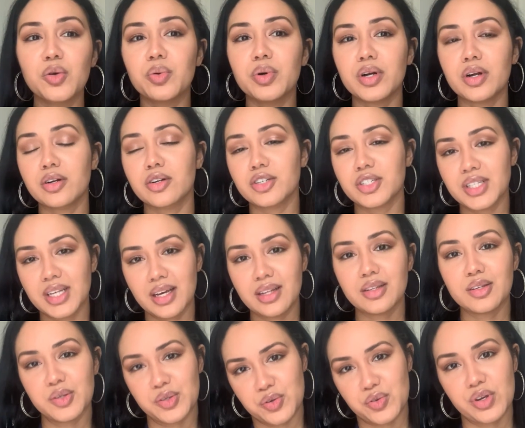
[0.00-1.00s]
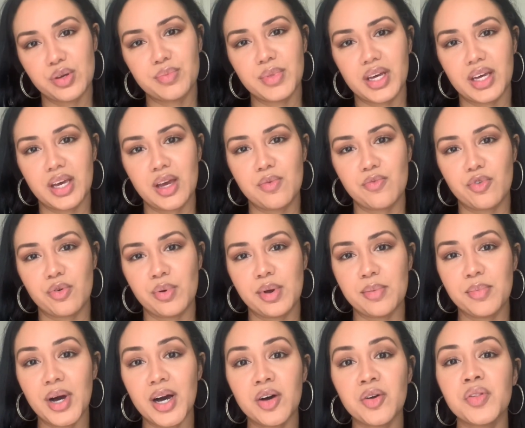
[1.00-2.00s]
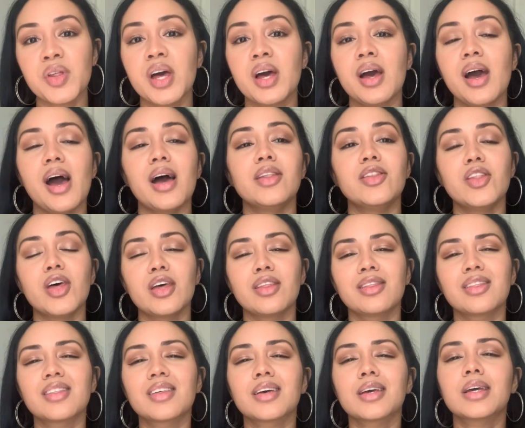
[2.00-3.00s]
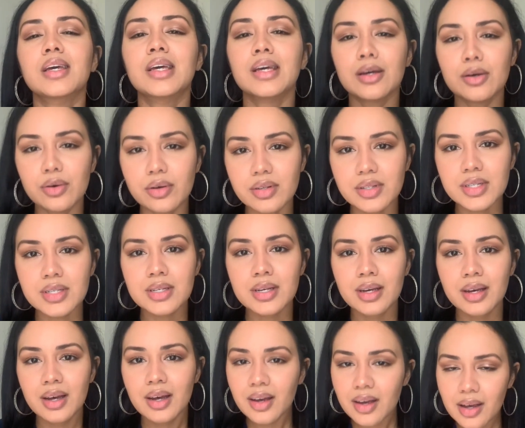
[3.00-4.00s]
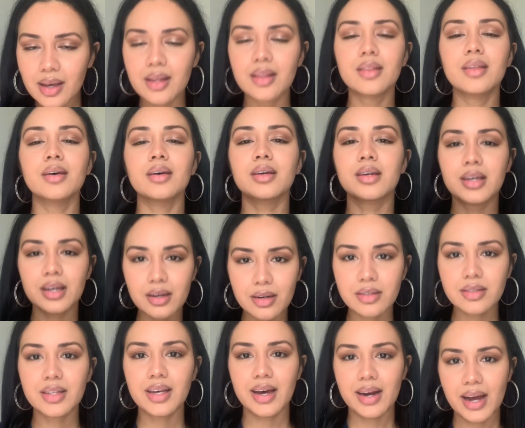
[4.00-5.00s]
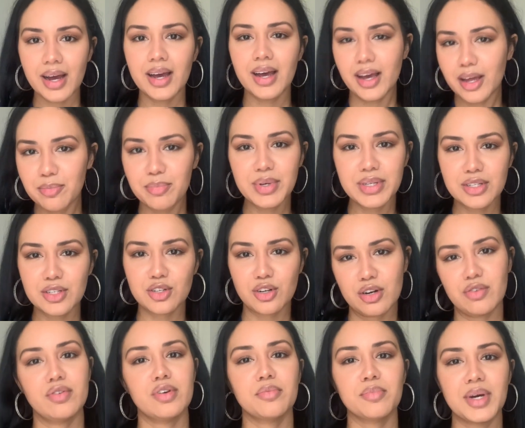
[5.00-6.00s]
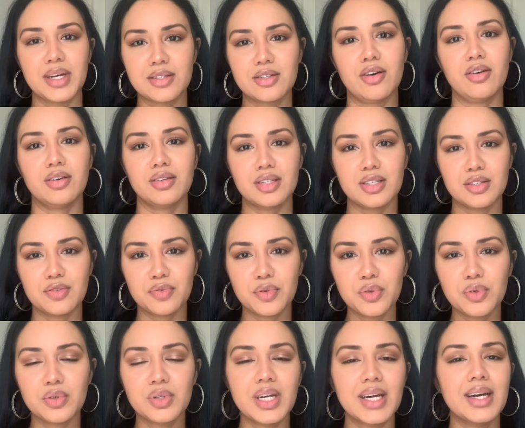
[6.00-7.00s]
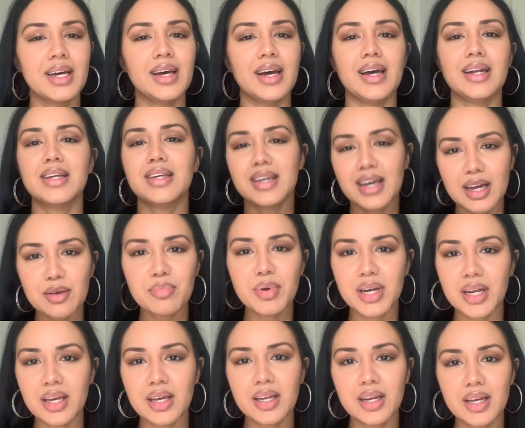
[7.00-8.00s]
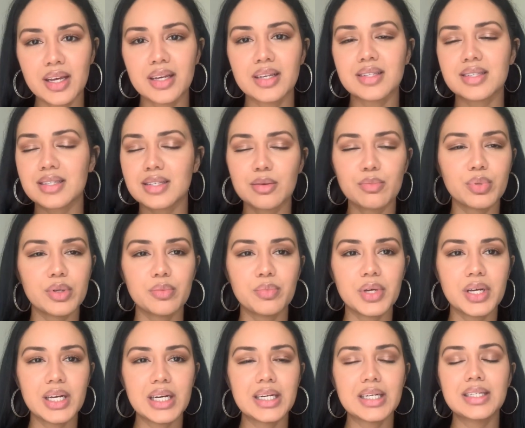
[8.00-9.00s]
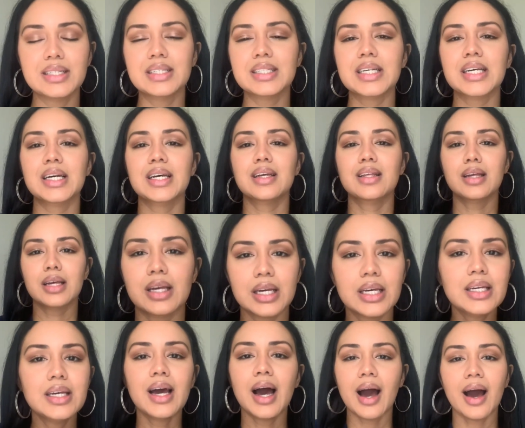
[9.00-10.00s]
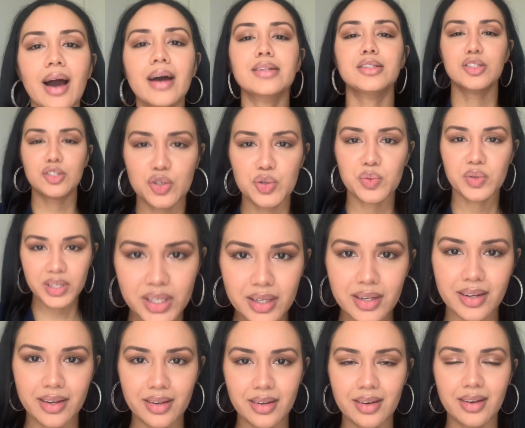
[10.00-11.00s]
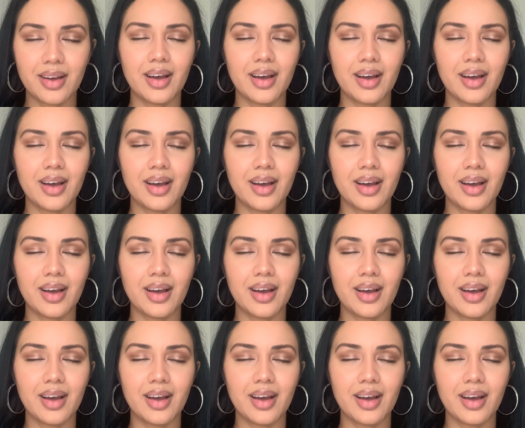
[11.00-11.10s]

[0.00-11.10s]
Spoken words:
would understand the scream that came from my mouth. And then the guilt that I had been serving my dog this food and he had been eating it simply because he had to eat it.